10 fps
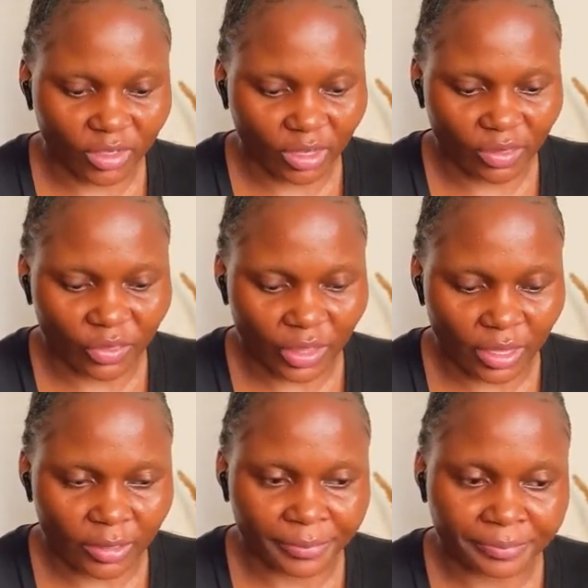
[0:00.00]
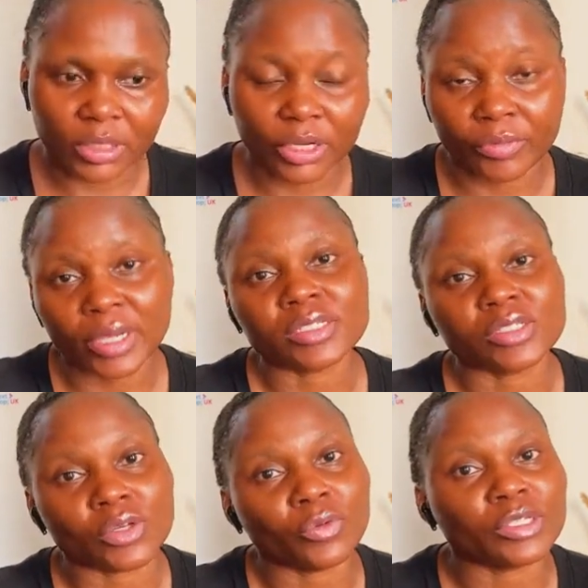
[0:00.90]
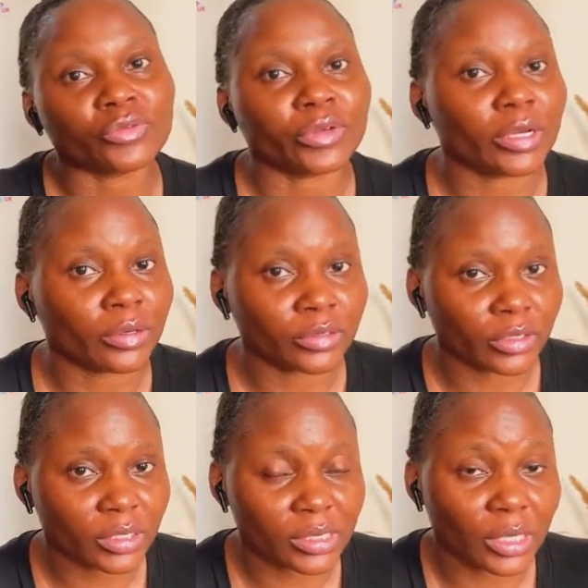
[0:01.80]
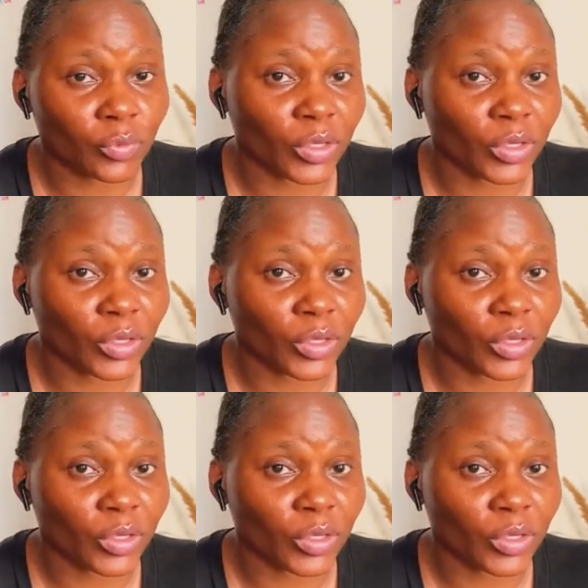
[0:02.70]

then the grass is always greener on the other side.